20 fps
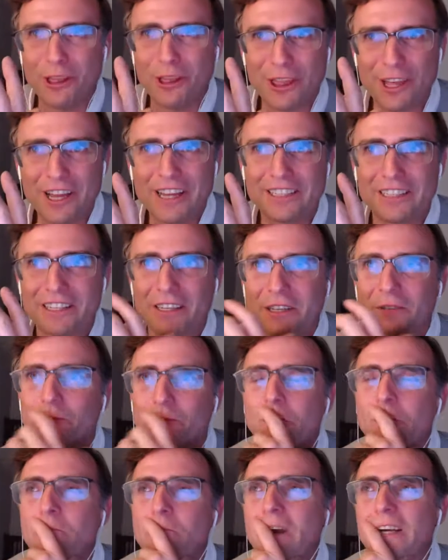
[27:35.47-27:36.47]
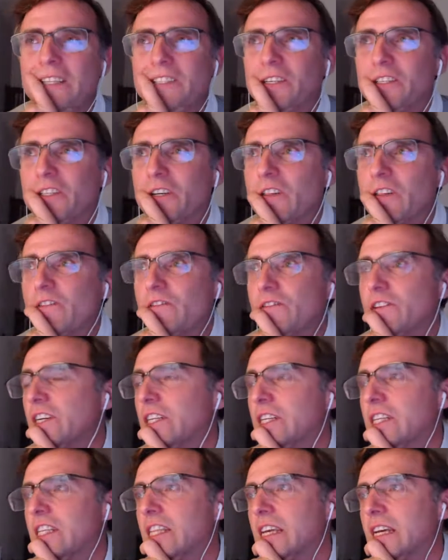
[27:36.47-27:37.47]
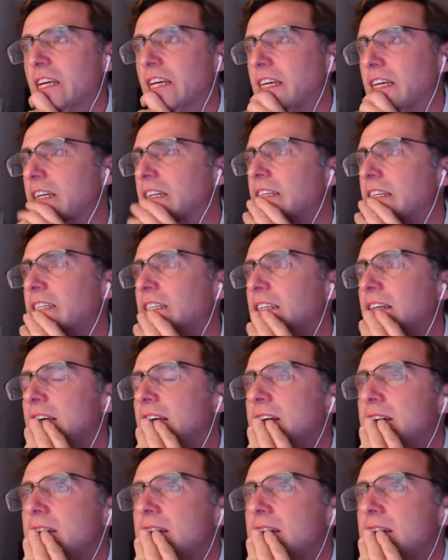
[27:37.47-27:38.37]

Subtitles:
things that we measure. So the first thing is,